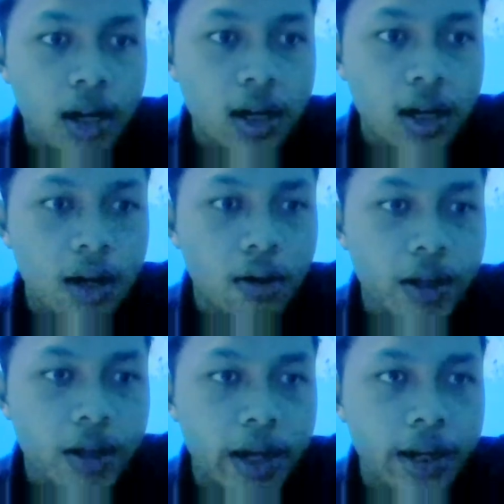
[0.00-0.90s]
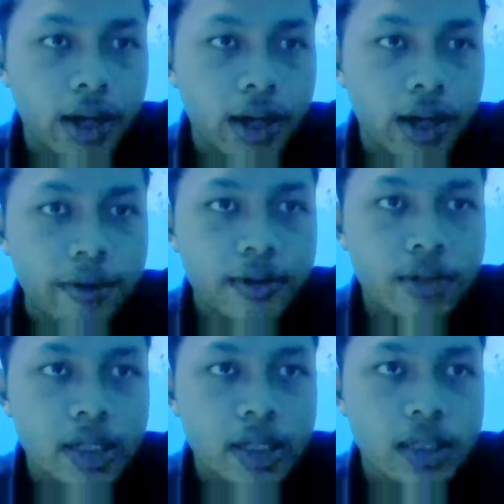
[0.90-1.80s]
what I have
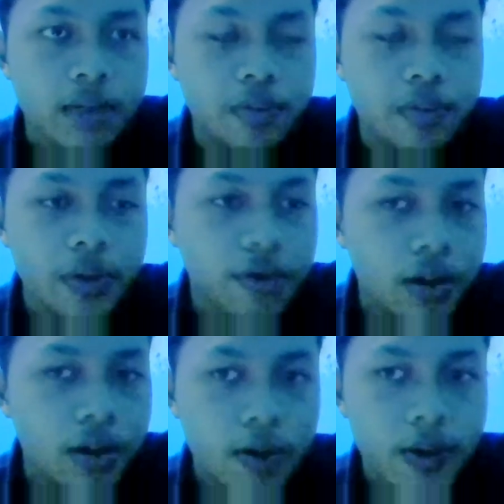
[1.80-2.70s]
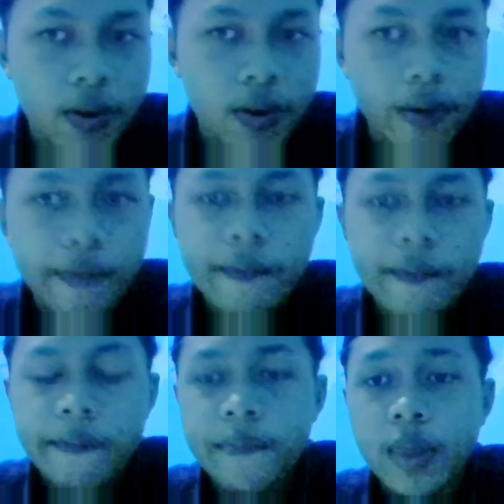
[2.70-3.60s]
reasoned before.
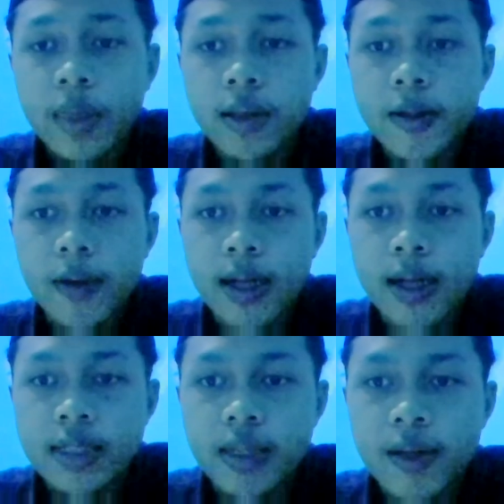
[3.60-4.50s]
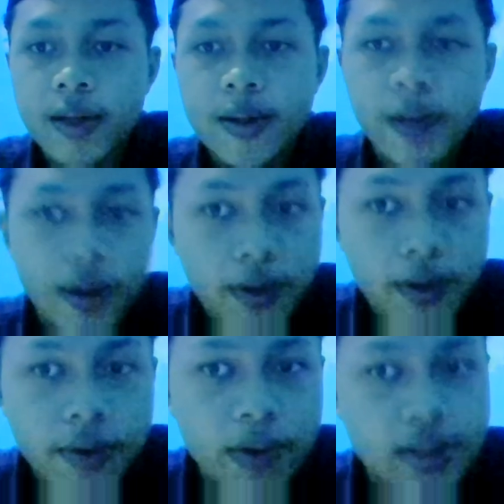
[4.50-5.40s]
So I say thank
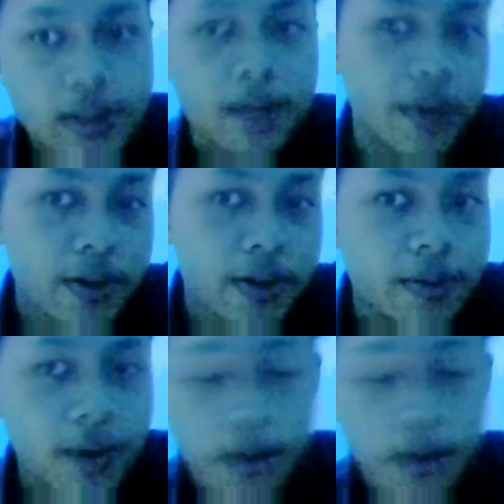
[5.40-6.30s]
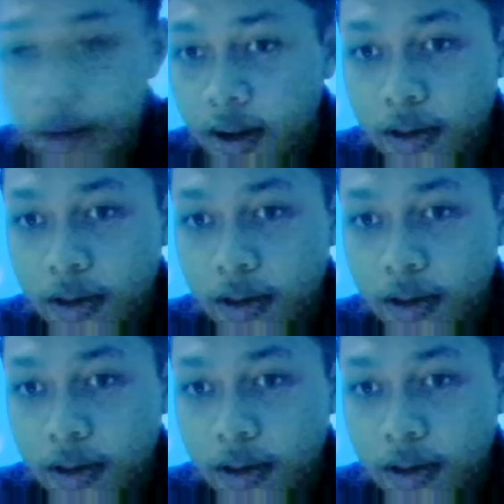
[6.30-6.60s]
you. Wassalamualaikum warahmatullahi